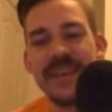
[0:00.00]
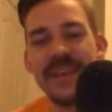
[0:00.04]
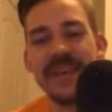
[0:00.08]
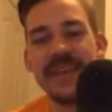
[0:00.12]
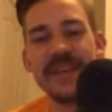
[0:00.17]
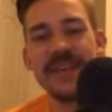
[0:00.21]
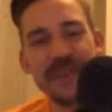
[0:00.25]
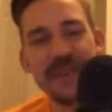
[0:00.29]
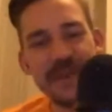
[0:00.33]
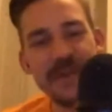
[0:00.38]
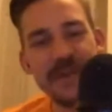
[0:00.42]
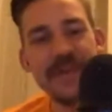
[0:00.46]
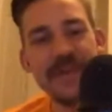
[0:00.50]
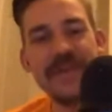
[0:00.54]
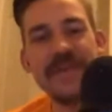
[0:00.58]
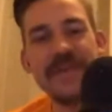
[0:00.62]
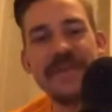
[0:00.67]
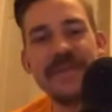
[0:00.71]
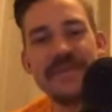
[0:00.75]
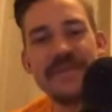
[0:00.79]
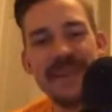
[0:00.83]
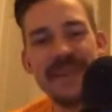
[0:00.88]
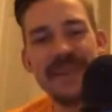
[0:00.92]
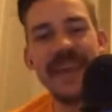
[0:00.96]
You,
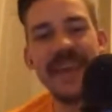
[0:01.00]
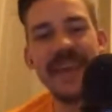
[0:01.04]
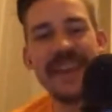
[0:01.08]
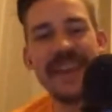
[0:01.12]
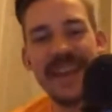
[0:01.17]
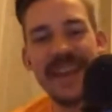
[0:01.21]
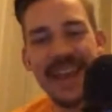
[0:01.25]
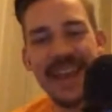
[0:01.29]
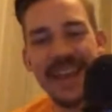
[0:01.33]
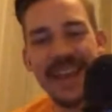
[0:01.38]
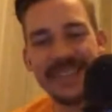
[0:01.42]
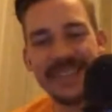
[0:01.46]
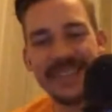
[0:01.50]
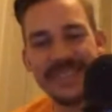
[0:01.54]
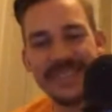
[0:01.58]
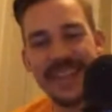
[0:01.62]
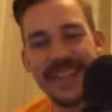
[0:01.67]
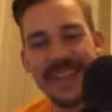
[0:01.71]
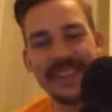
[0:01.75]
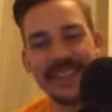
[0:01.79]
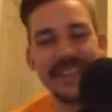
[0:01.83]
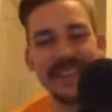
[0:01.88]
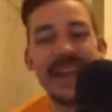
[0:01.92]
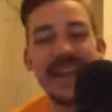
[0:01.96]
me, and
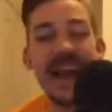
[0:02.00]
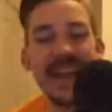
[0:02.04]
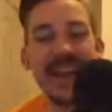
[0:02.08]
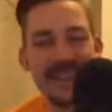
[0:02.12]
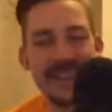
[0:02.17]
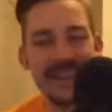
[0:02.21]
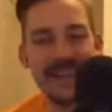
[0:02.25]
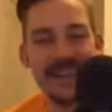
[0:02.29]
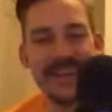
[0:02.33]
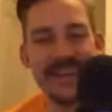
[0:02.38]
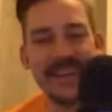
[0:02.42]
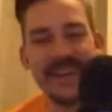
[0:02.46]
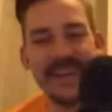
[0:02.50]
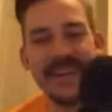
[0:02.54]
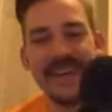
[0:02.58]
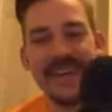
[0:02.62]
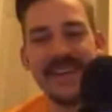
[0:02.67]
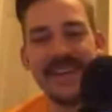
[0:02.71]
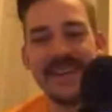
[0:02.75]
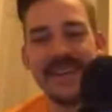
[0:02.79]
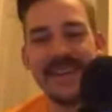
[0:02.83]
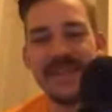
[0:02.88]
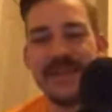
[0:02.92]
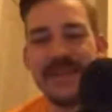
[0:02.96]
Skylar,
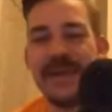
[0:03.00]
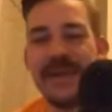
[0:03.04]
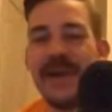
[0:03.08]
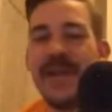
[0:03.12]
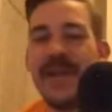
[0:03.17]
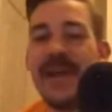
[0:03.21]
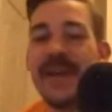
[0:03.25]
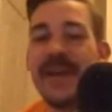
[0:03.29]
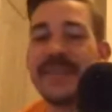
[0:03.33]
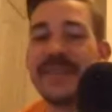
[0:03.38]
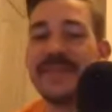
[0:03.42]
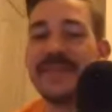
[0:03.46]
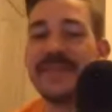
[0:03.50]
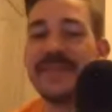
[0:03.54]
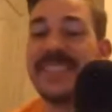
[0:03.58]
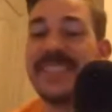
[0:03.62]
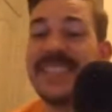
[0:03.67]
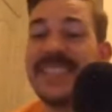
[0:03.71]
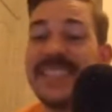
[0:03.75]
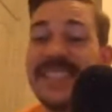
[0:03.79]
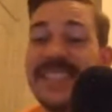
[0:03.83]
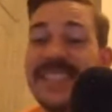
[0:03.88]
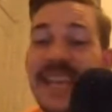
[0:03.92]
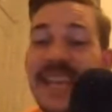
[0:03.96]
we all have some
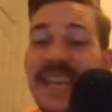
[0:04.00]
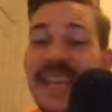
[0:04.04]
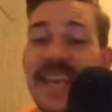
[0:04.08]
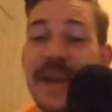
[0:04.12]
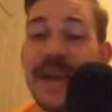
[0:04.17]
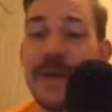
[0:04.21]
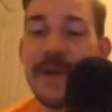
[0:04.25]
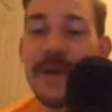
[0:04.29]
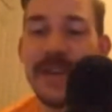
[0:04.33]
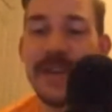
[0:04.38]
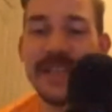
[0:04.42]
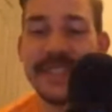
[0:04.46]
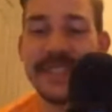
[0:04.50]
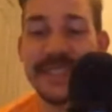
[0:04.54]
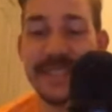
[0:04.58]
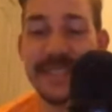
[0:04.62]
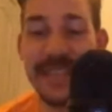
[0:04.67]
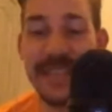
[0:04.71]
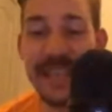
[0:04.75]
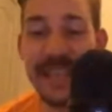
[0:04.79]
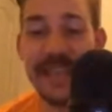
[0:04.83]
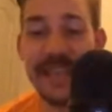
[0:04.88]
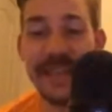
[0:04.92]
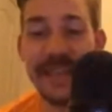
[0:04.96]
serious
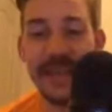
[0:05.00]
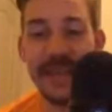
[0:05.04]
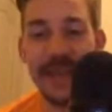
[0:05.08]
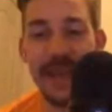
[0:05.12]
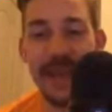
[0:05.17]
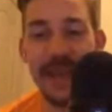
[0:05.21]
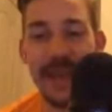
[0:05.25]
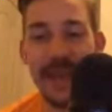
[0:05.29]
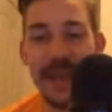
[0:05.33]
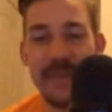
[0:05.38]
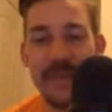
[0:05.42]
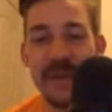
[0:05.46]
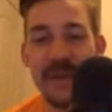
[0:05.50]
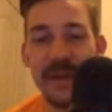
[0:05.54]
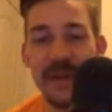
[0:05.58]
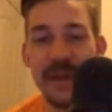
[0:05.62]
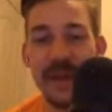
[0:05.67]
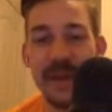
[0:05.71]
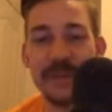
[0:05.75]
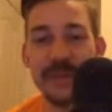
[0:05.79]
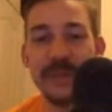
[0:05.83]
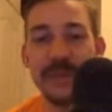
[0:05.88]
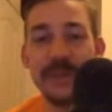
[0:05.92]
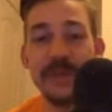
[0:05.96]
skin in the game when it
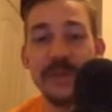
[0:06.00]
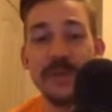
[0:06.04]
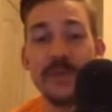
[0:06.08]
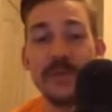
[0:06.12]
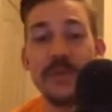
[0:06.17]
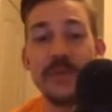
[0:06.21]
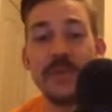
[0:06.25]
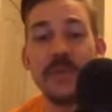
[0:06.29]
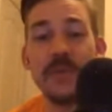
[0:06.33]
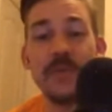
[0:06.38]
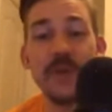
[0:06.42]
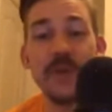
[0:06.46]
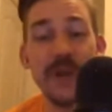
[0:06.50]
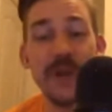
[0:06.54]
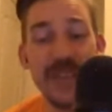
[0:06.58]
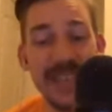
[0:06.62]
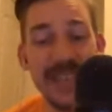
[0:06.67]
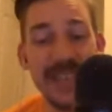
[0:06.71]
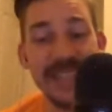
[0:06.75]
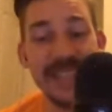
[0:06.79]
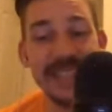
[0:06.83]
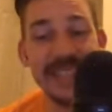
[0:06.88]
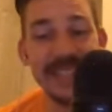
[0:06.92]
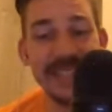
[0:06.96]
comes to
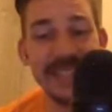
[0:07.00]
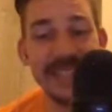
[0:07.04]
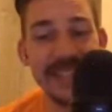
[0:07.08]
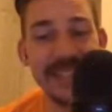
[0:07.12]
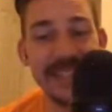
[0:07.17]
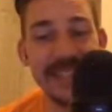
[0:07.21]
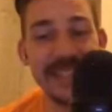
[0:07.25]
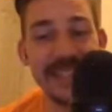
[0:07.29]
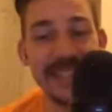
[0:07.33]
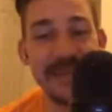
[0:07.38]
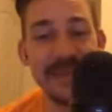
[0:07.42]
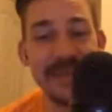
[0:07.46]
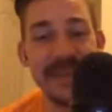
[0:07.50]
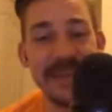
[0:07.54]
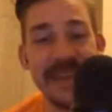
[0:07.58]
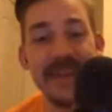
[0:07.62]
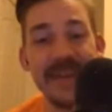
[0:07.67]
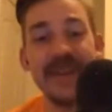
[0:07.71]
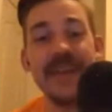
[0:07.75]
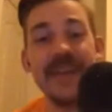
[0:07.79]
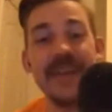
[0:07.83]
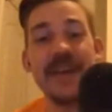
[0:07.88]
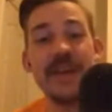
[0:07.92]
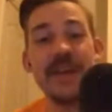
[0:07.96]
rookies this coming
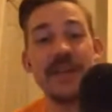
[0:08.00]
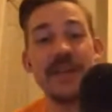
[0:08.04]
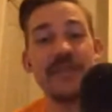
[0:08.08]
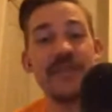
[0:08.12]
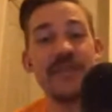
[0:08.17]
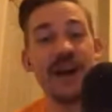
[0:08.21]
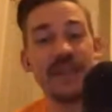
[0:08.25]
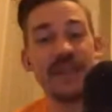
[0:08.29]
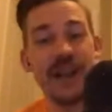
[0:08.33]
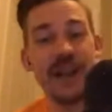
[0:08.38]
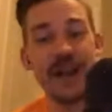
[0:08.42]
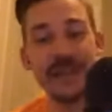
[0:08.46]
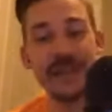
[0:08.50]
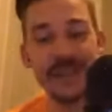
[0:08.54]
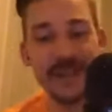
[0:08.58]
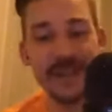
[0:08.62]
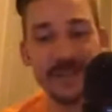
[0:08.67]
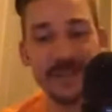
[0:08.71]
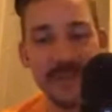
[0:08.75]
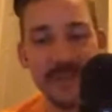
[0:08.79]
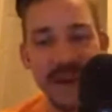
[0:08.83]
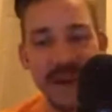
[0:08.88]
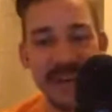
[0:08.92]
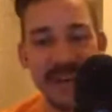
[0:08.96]
year. You've got
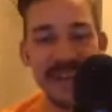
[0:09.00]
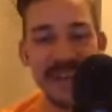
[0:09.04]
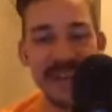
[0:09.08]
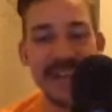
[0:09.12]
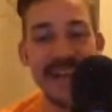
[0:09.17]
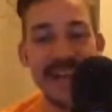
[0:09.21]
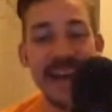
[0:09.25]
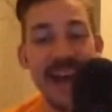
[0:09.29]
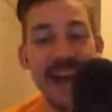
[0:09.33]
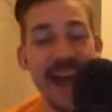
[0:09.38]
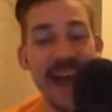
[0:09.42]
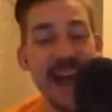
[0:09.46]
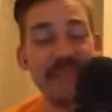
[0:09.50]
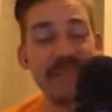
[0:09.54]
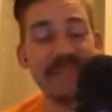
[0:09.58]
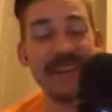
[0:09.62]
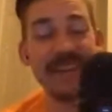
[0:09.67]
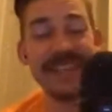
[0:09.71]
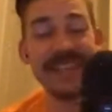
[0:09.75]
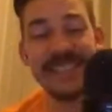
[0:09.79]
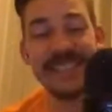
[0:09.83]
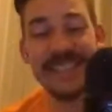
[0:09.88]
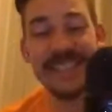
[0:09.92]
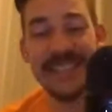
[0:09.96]
Lonzo Ball. I've
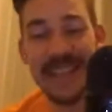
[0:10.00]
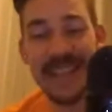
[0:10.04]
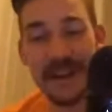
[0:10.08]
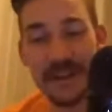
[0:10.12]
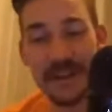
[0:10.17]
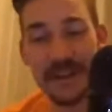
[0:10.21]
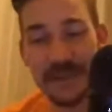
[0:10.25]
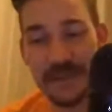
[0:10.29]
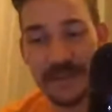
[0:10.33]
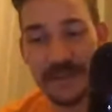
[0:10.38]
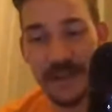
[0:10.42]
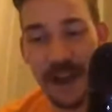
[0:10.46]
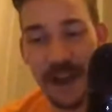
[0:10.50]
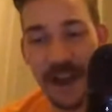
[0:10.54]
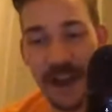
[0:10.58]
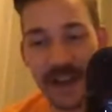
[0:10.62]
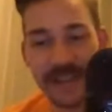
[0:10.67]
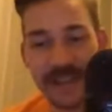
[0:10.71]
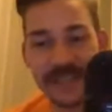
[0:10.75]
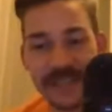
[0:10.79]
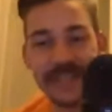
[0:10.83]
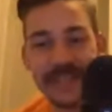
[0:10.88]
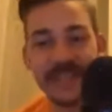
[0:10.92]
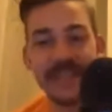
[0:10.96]
got De'Aaron
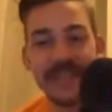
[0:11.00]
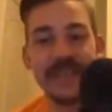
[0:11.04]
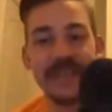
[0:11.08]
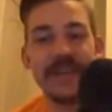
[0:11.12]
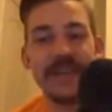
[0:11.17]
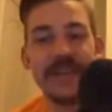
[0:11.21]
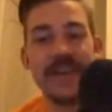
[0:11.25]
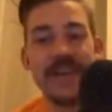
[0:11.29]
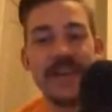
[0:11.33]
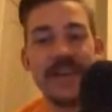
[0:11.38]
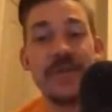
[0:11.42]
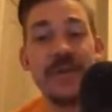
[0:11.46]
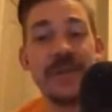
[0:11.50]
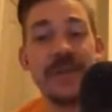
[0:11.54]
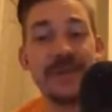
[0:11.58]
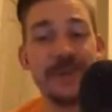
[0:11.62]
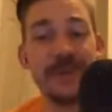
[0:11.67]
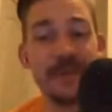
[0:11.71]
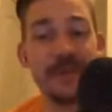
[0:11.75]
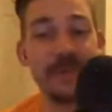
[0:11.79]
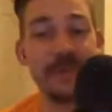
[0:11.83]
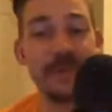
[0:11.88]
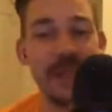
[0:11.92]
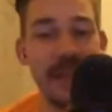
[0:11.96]
Fox, who has
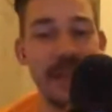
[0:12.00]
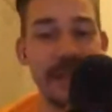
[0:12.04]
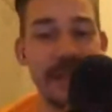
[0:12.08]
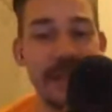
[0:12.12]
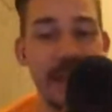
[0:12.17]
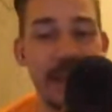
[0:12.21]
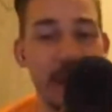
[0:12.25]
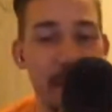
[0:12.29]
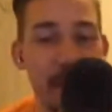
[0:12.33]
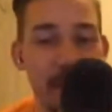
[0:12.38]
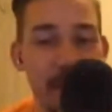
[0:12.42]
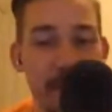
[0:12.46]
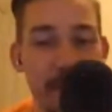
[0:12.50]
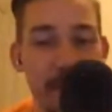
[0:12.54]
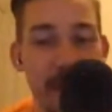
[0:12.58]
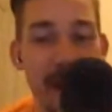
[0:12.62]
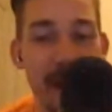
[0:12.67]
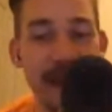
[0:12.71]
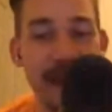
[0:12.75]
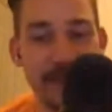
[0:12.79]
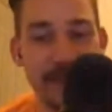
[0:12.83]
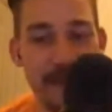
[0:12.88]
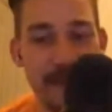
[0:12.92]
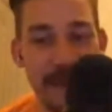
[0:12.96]
been playing like a
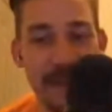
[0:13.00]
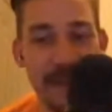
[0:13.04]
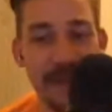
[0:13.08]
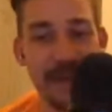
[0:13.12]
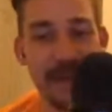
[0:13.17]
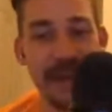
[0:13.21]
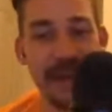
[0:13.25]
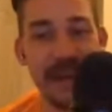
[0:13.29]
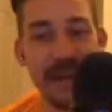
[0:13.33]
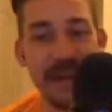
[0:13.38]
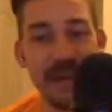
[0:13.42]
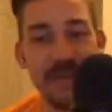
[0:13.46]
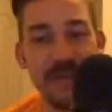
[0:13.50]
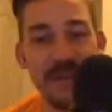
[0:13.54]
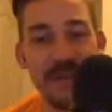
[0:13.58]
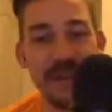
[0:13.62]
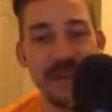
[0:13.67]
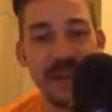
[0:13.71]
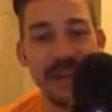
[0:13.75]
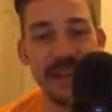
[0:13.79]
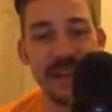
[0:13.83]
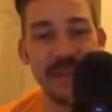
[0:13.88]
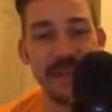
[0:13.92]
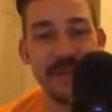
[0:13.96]
fox, by the way. I don't know if you
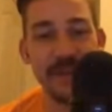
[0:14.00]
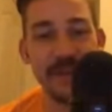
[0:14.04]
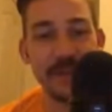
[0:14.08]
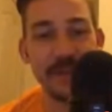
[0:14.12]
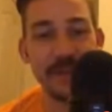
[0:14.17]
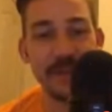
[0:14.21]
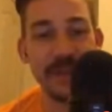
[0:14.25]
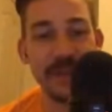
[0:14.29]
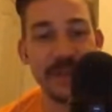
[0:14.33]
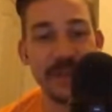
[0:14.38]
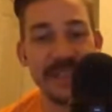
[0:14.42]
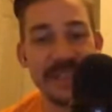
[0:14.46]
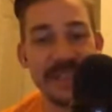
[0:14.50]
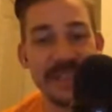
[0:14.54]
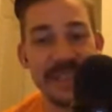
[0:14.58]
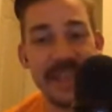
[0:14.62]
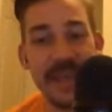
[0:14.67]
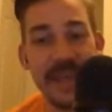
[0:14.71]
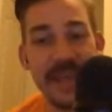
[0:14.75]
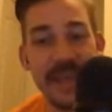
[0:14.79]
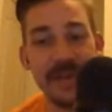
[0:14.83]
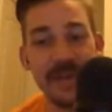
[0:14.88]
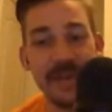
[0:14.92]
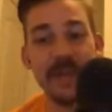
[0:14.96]
caught that first preseason
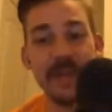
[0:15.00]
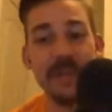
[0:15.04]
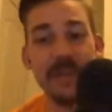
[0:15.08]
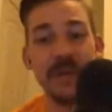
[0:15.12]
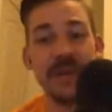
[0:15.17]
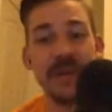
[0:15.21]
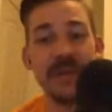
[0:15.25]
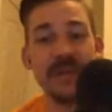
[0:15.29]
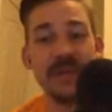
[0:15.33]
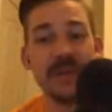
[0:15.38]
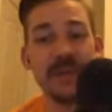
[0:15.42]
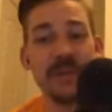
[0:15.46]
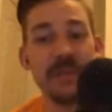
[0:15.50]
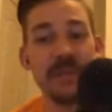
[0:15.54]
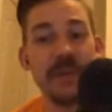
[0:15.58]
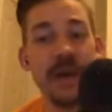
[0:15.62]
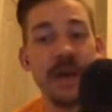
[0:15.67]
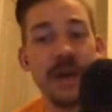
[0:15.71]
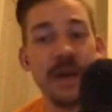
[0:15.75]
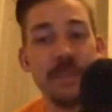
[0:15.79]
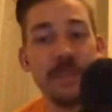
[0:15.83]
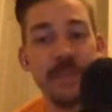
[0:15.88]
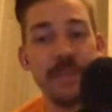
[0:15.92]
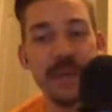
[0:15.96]
game, but he put up some
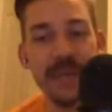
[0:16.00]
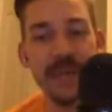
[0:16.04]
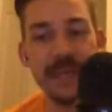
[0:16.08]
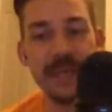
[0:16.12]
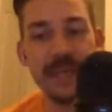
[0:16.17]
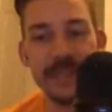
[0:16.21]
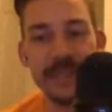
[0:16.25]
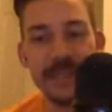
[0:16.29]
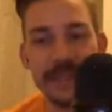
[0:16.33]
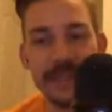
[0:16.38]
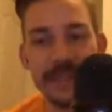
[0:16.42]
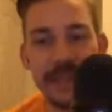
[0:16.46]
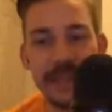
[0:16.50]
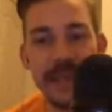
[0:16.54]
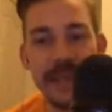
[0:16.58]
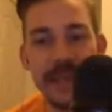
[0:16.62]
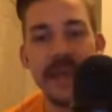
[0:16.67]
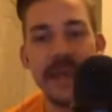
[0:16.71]
numbers.